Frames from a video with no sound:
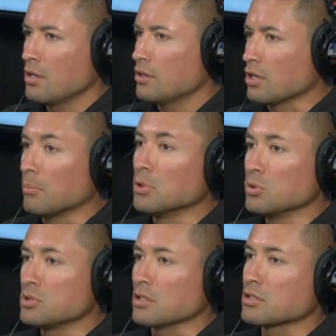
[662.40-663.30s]
that I'm
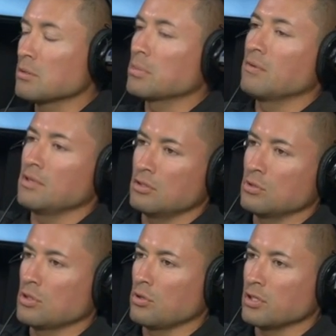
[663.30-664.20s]
losing because I'm giving it to
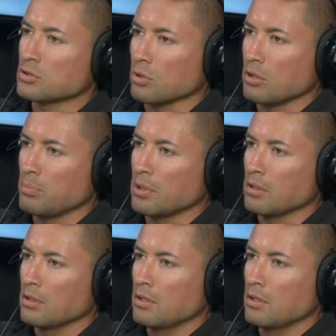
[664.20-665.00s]
another escrow company.